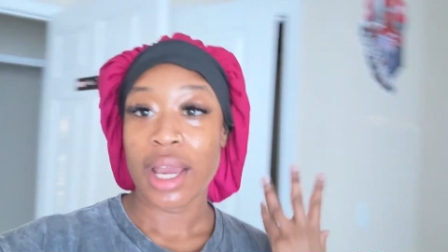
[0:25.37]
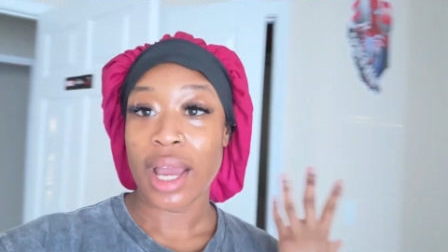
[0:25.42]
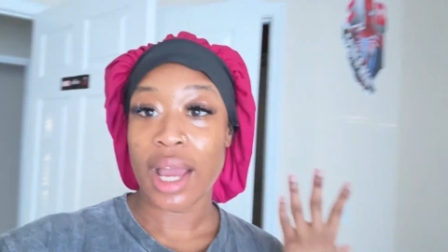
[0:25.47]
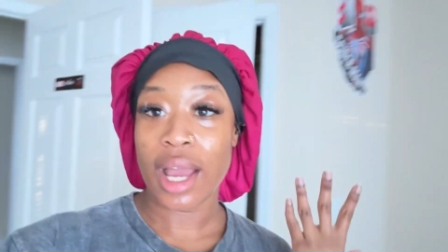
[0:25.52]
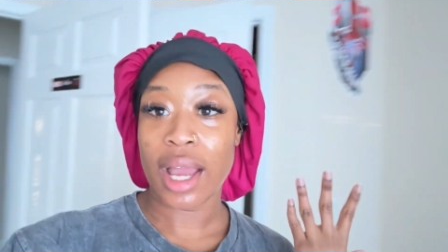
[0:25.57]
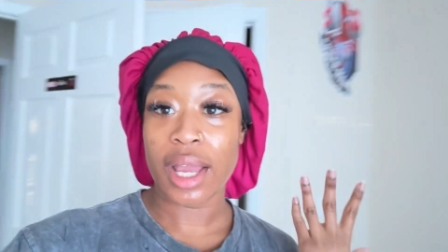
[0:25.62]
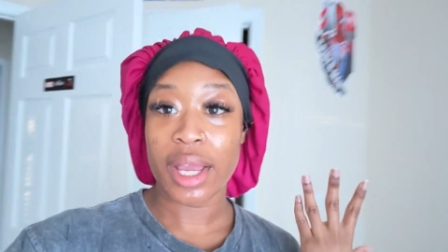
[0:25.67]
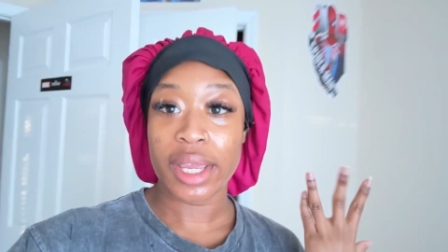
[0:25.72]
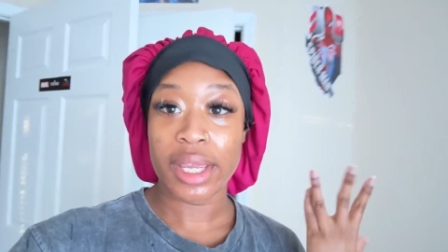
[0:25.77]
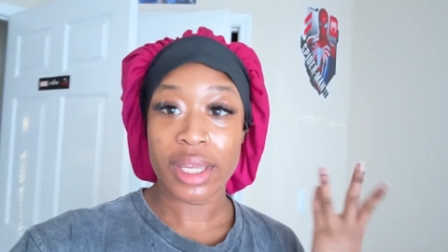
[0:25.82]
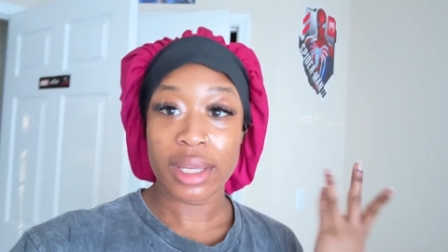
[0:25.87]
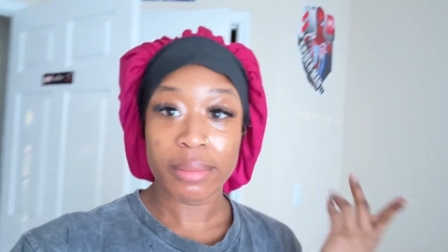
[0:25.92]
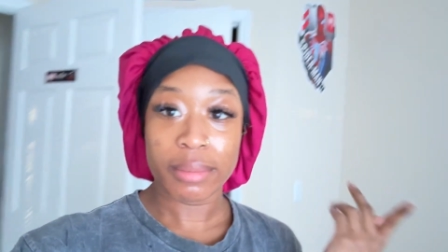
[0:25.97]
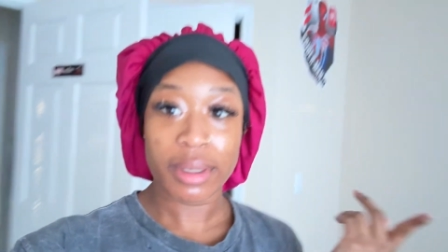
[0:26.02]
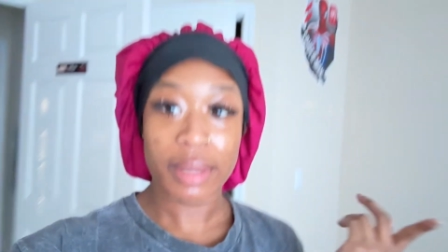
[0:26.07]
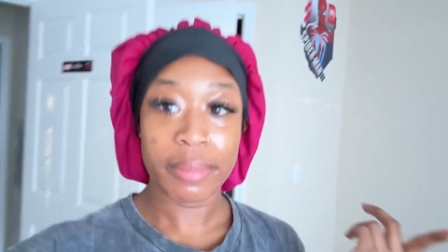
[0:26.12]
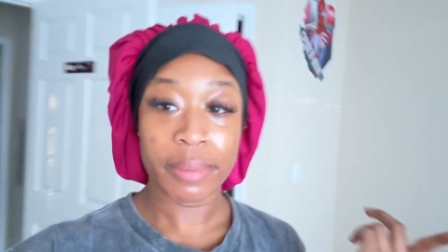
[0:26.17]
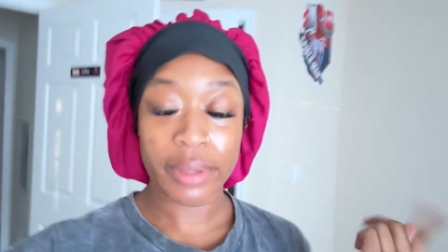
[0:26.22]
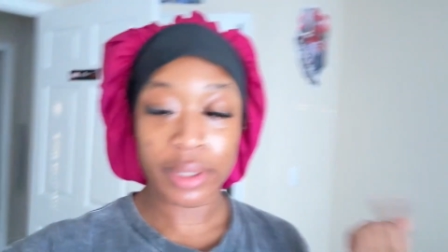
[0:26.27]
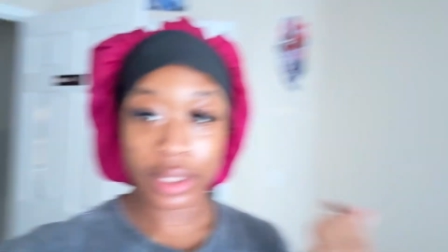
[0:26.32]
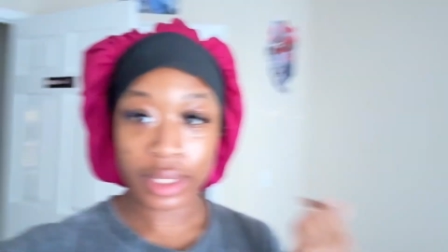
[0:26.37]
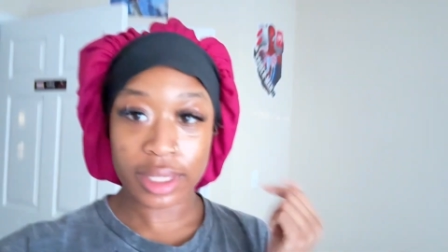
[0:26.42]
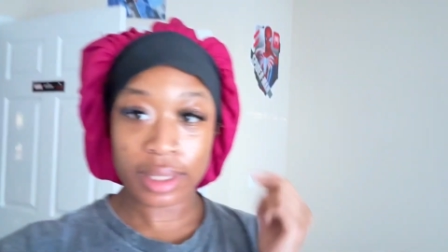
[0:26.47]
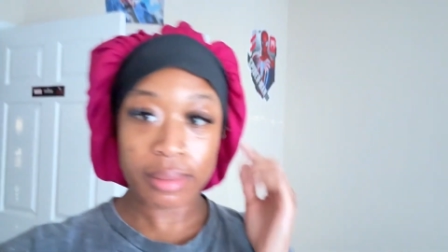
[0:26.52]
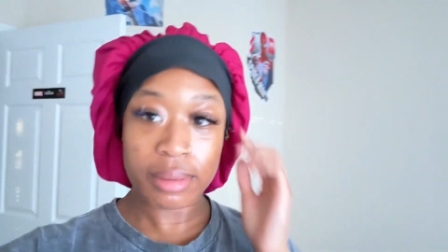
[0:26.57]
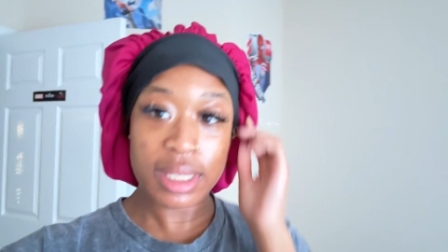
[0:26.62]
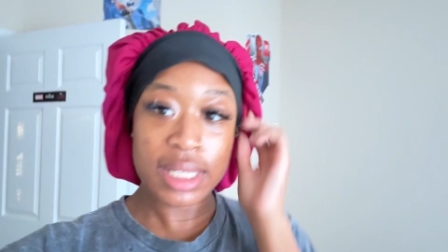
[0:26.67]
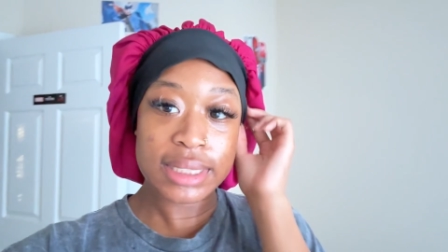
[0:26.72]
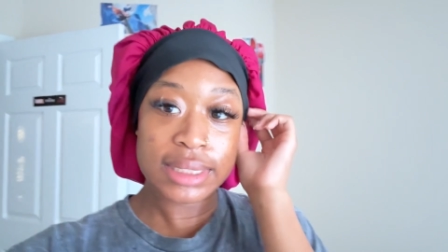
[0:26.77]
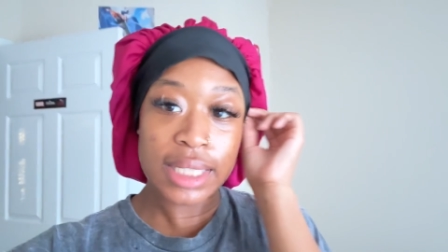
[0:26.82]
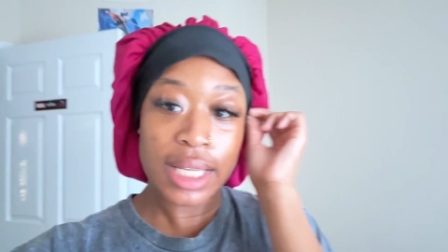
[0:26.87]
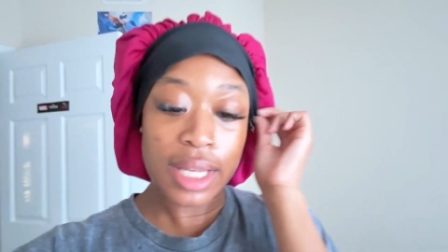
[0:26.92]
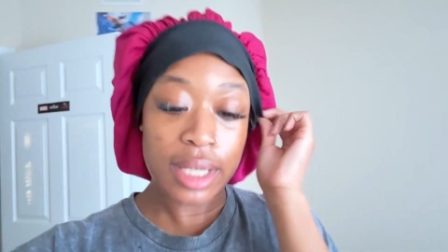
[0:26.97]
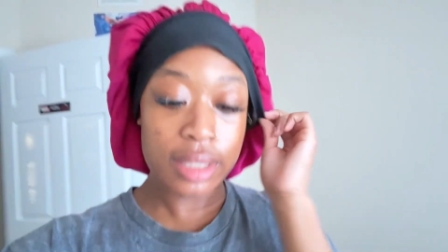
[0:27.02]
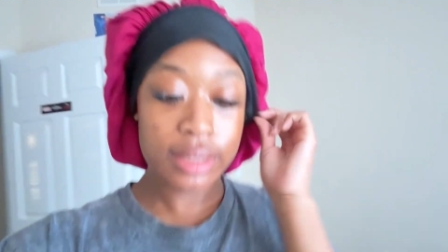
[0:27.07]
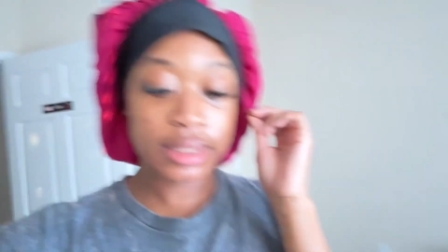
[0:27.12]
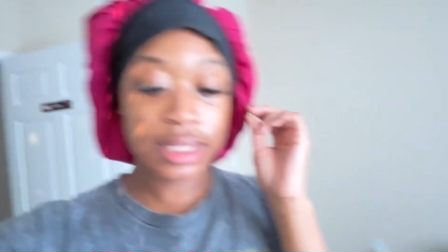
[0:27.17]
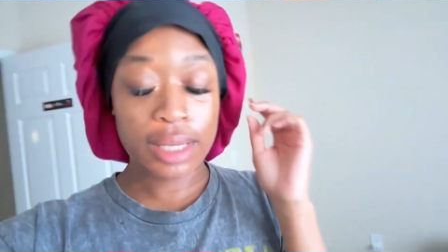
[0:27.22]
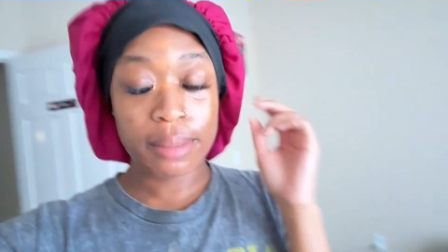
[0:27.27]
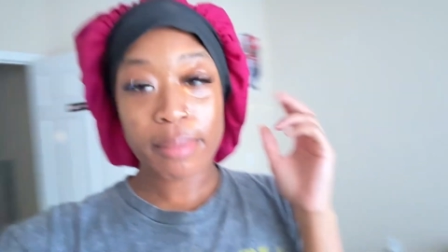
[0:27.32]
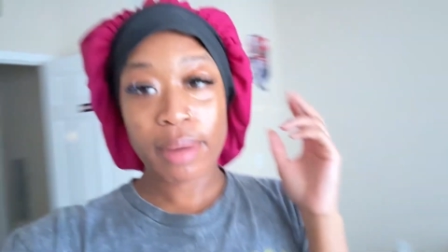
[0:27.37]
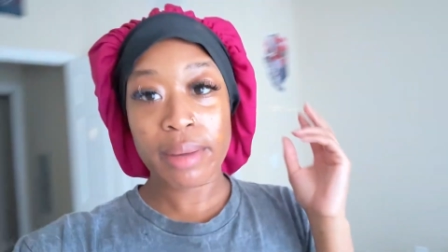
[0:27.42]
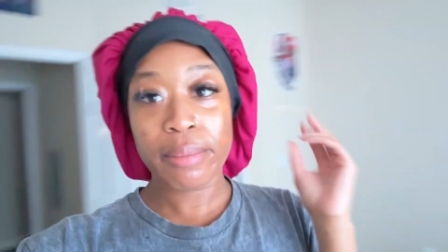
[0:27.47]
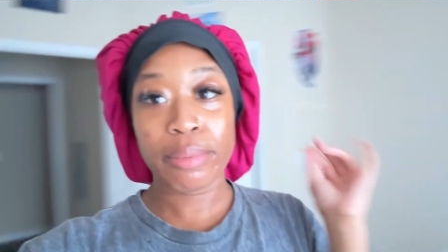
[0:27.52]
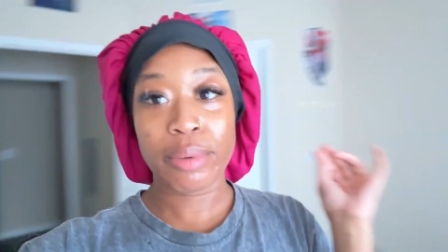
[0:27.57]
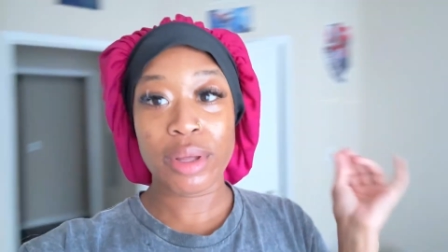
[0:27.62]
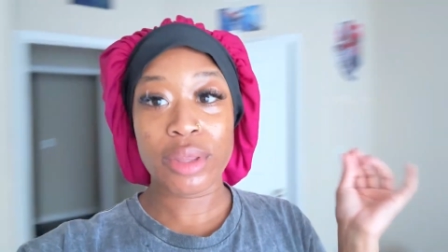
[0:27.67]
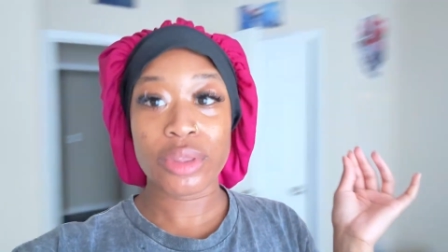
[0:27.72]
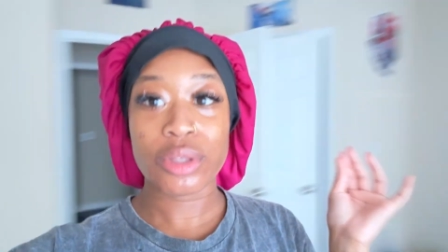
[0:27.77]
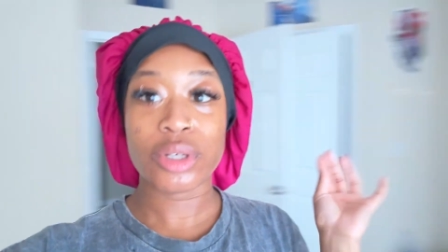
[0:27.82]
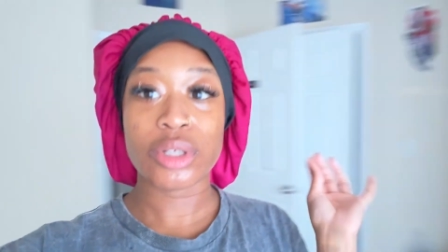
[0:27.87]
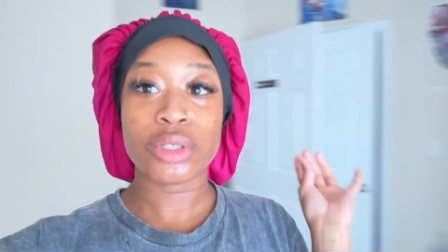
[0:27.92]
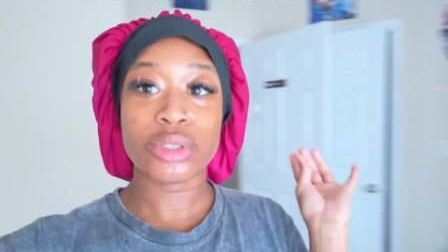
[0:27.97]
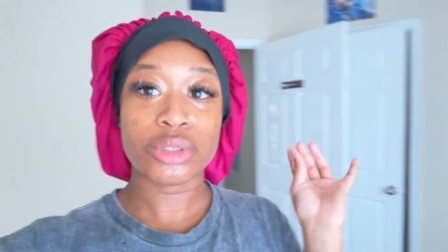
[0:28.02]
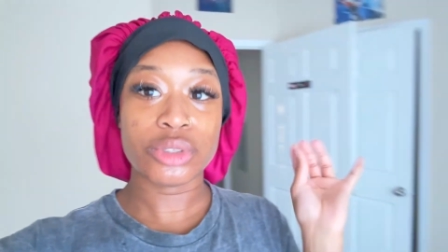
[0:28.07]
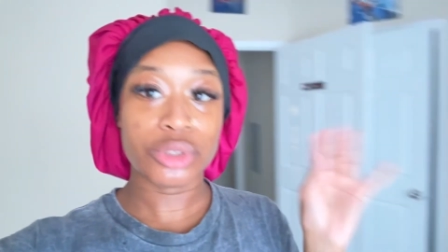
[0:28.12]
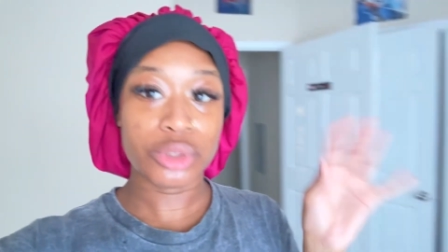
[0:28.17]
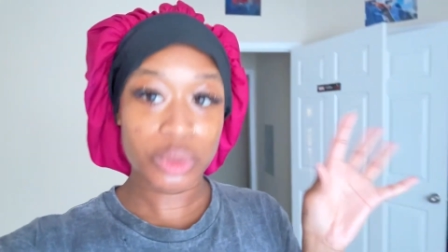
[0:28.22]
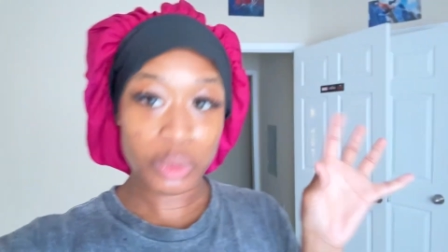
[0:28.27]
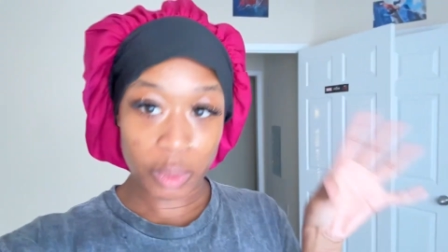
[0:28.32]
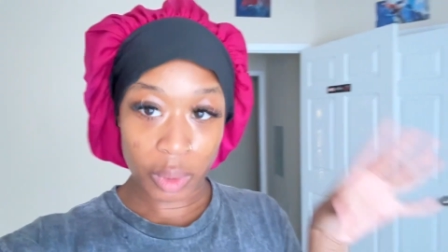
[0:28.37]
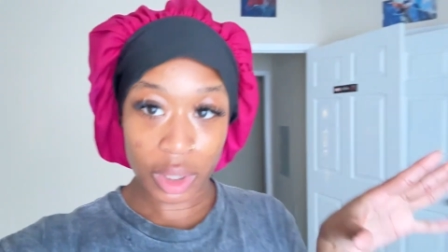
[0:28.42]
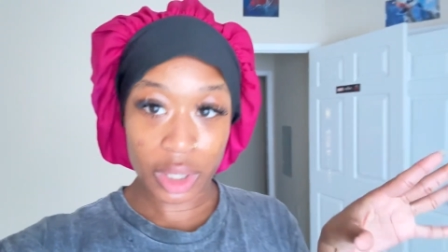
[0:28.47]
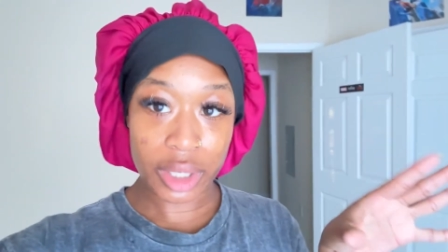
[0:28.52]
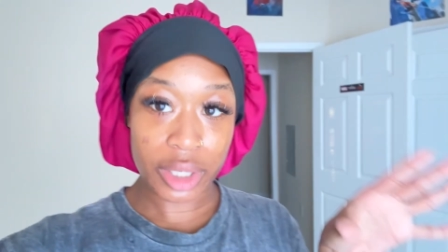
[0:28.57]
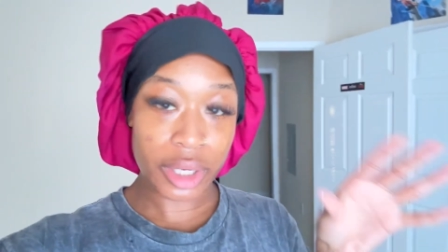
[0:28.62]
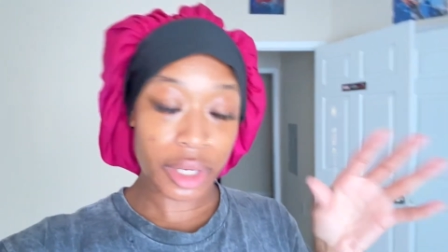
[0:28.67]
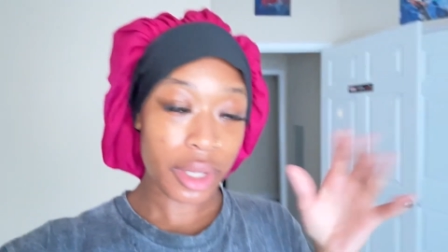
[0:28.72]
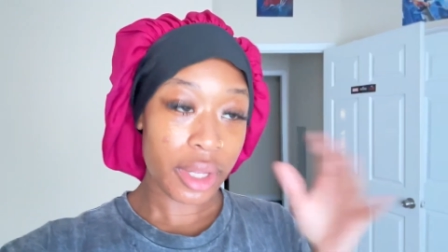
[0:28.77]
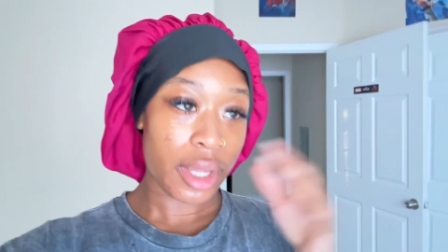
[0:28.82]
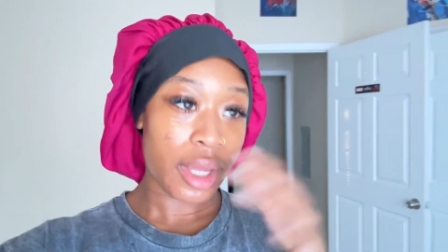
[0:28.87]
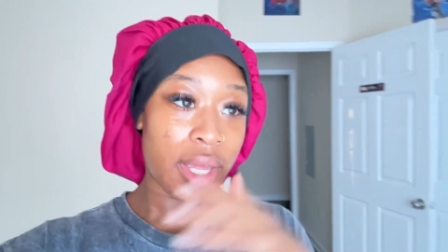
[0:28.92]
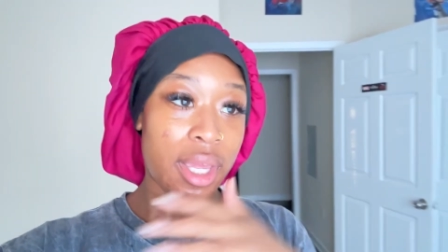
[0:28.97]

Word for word: I am up early because I had to take my brother to work